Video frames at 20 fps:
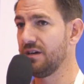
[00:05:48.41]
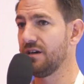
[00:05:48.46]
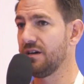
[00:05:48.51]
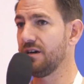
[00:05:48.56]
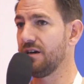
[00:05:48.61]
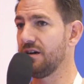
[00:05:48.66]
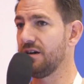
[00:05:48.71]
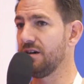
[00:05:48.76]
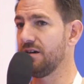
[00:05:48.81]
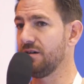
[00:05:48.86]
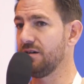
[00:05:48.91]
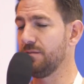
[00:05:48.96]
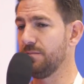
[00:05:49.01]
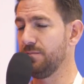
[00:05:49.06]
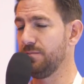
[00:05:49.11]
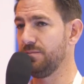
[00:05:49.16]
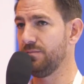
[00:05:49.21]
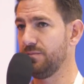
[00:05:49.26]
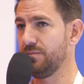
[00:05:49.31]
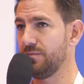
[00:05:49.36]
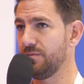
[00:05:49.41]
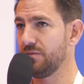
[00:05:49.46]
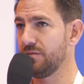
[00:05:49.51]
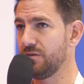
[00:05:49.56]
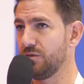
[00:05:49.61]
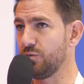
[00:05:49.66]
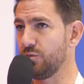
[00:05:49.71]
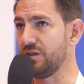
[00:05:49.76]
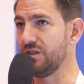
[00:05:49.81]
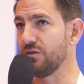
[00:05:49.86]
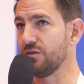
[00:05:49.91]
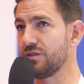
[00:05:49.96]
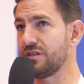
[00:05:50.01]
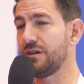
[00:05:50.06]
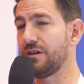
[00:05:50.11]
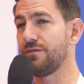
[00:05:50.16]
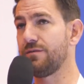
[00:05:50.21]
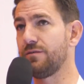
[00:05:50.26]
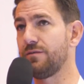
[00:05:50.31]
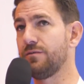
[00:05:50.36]
We don't
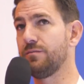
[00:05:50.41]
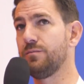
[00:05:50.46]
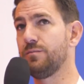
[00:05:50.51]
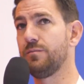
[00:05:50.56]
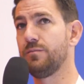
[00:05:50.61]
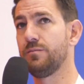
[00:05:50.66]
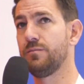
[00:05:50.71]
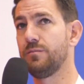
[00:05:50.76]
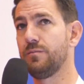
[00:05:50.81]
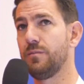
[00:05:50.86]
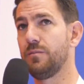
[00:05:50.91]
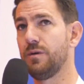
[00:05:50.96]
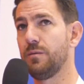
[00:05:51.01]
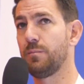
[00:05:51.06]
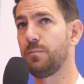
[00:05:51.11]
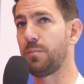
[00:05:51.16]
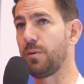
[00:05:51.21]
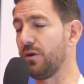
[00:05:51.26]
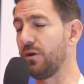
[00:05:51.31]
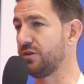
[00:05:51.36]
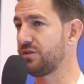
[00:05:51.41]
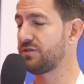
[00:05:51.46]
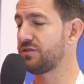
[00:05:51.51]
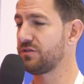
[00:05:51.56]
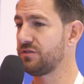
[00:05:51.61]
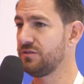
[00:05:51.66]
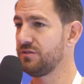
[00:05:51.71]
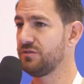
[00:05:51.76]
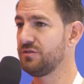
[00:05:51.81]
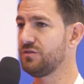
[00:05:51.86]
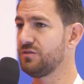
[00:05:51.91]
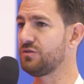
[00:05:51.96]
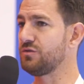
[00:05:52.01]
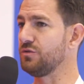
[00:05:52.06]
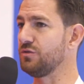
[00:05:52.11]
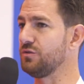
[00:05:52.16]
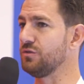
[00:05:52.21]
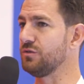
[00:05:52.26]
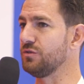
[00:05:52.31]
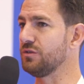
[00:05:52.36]
have plus
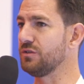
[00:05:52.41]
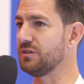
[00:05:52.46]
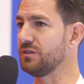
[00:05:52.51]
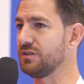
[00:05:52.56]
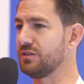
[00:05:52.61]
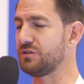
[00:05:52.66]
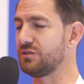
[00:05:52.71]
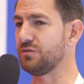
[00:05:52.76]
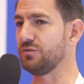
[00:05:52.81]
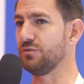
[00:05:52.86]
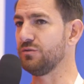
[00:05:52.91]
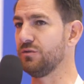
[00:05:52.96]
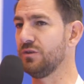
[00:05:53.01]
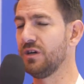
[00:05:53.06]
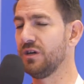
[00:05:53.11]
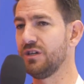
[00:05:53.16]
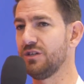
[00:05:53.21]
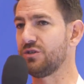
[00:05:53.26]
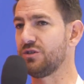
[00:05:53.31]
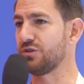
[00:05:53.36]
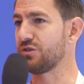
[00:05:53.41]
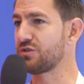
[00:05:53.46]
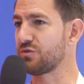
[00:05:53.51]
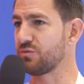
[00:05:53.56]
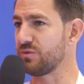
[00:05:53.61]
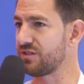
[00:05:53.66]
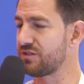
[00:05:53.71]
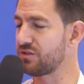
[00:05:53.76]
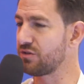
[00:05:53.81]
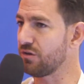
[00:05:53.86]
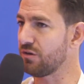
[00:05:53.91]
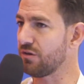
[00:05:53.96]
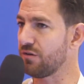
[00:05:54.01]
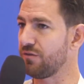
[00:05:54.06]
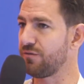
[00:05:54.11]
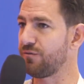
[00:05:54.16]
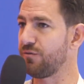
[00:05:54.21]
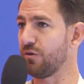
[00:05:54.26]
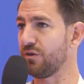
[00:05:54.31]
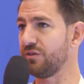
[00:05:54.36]
to just
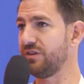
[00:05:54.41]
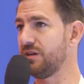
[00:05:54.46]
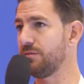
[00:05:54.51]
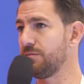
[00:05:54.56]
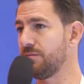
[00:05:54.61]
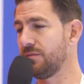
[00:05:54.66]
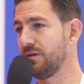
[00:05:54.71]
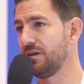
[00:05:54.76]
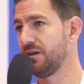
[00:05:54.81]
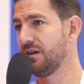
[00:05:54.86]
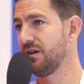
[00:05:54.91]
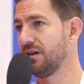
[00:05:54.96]
restore for them.